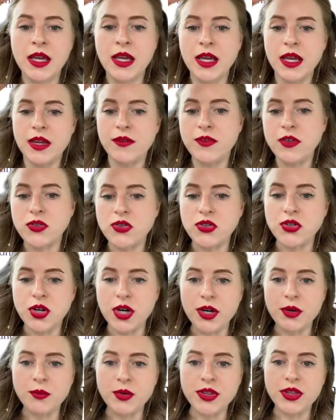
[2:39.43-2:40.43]
If you
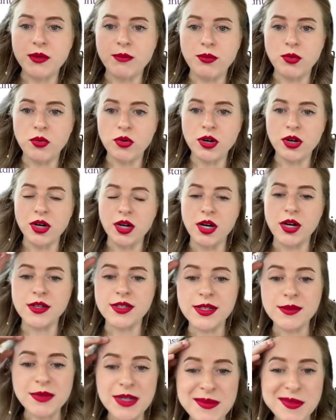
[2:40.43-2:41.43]
start with the border,
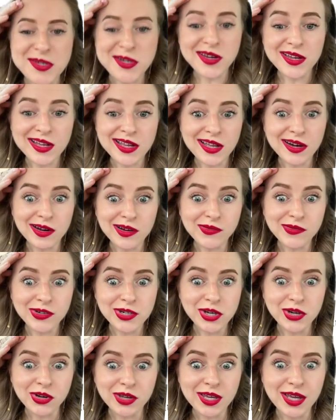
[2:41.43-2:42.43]
sometimes you can get off on
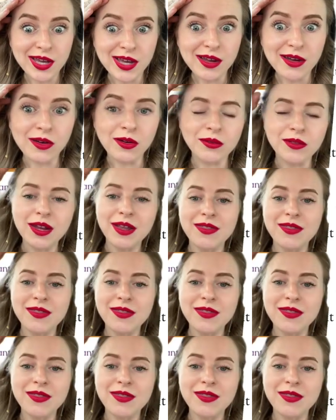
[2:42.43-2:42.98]
your count,